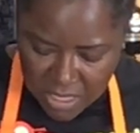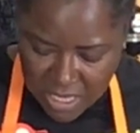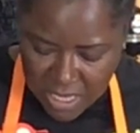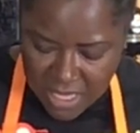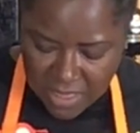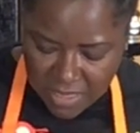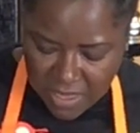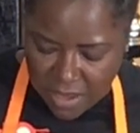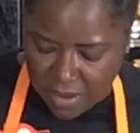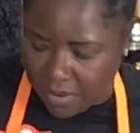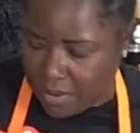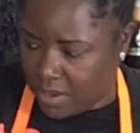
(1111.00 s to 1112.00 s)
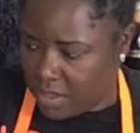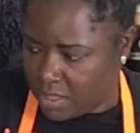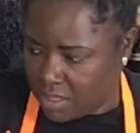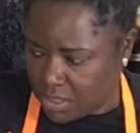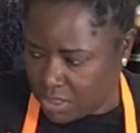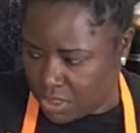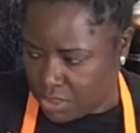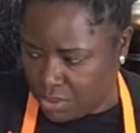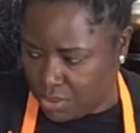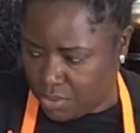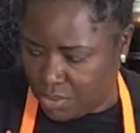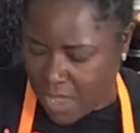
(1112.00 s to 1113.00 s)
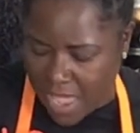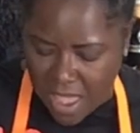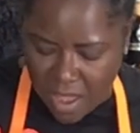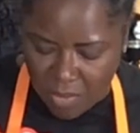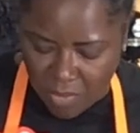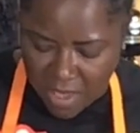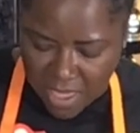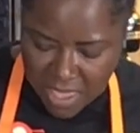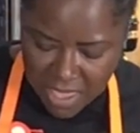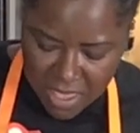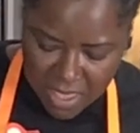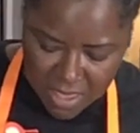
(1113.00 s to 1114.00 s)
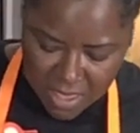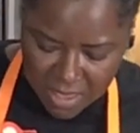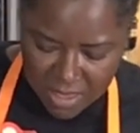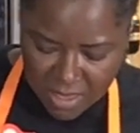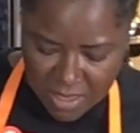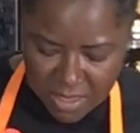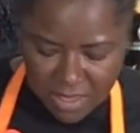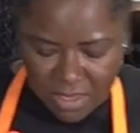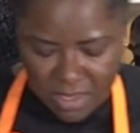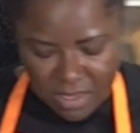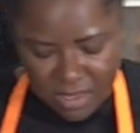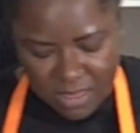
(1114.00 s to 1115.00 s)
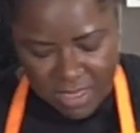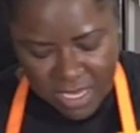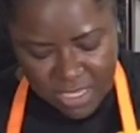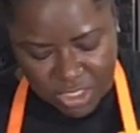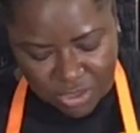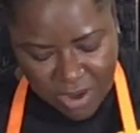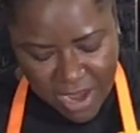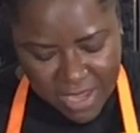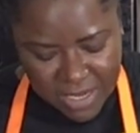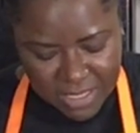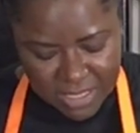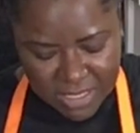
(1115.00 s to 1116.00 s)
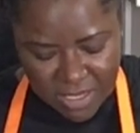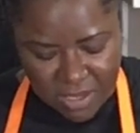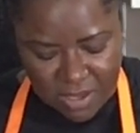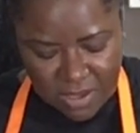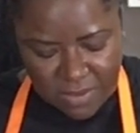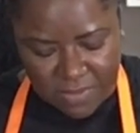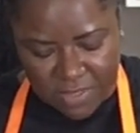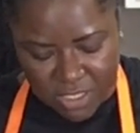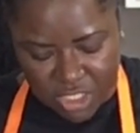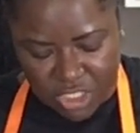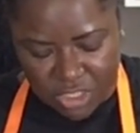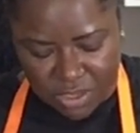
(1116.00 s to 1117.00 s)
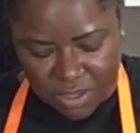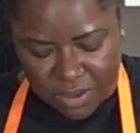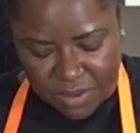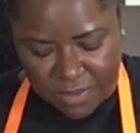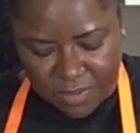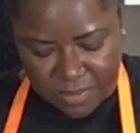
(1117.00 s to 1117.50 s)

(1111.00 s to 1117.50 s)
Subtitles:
in there to outweigh that dryness of the sugar.